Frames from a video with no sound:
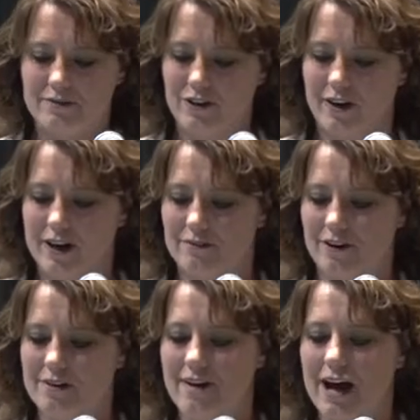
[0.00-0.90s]
if you're ever
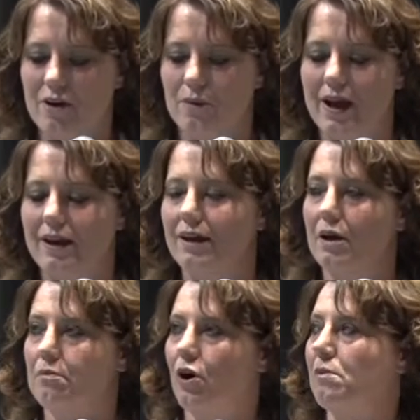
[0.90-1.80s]
evaluating
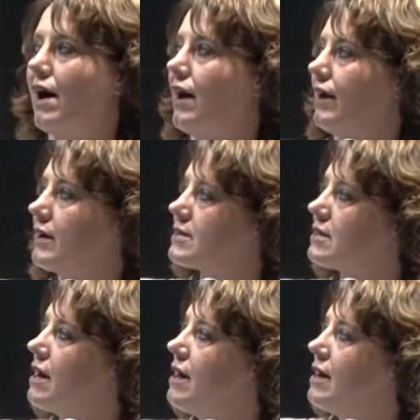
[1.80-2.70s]
probiotics.
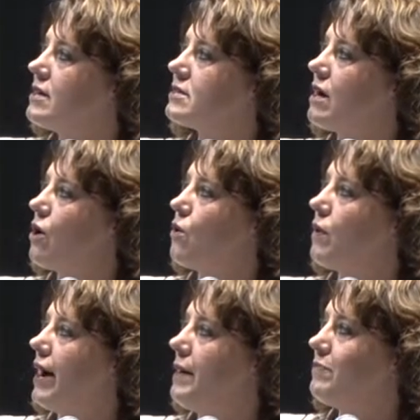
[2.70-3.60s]
So
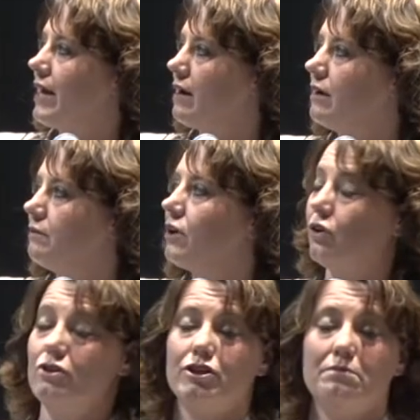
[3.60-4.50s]
in
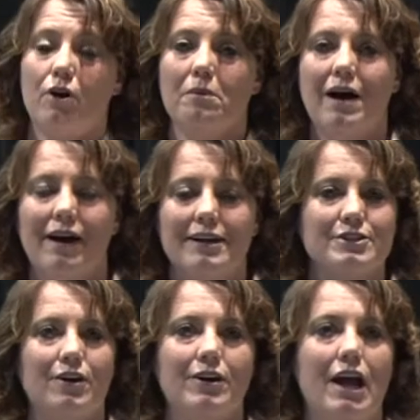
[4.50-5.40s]
conclusion,
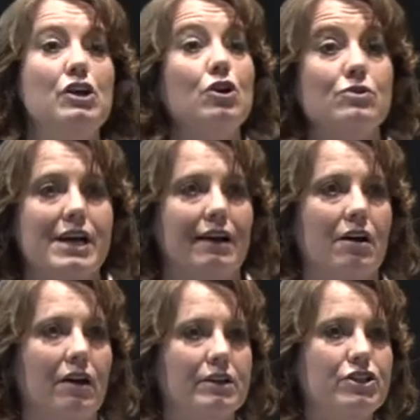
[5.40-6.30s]
probiotics aren't a new
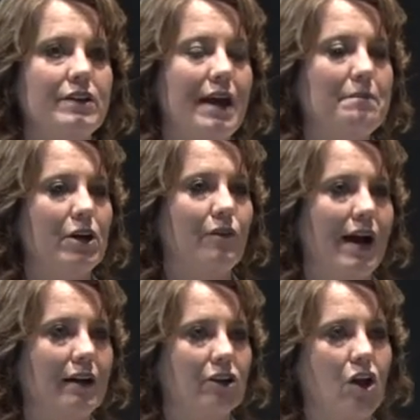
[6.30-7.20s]
technology. They've been
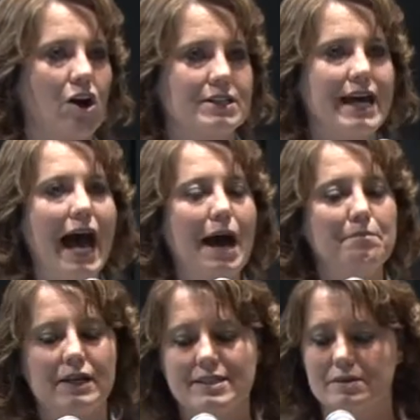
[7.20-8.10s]
around a long
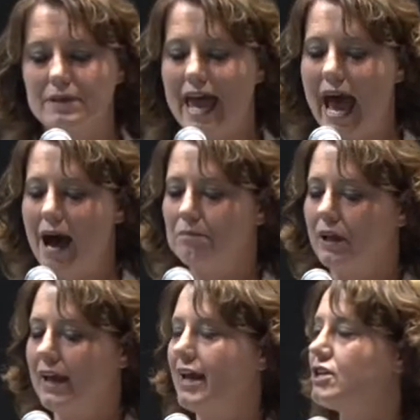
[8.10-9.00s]
time, but some of the
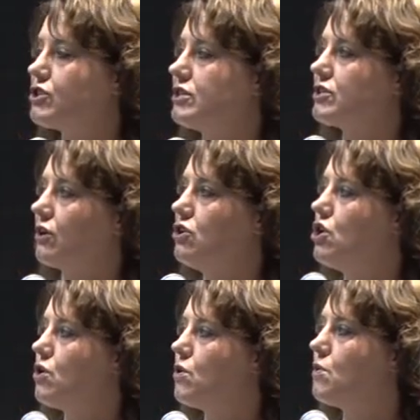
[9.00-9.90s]
applications are
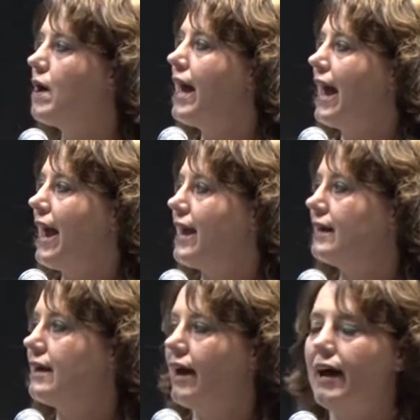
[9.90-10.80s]
new
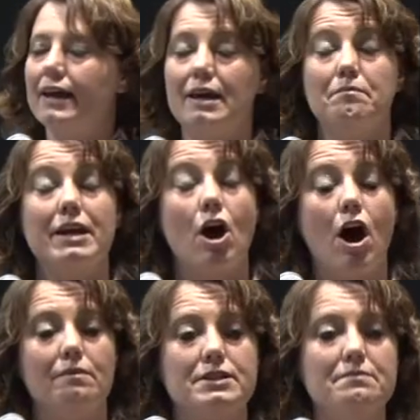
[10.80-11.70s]
and can be
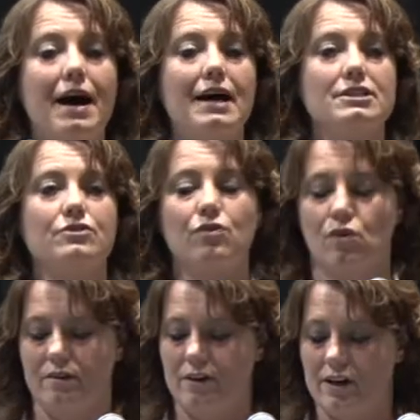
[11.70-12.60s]
optimized
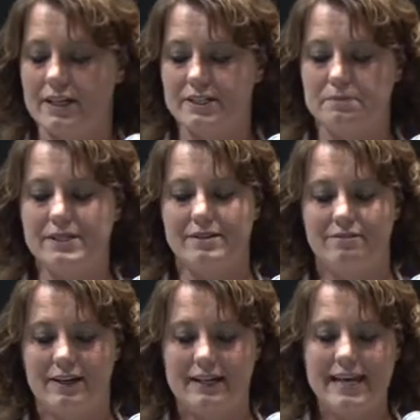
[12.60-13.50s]
for very
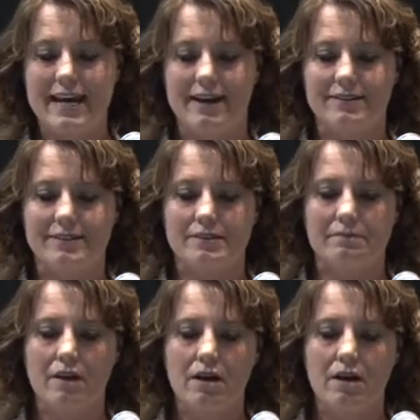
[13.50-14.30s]
specific needs.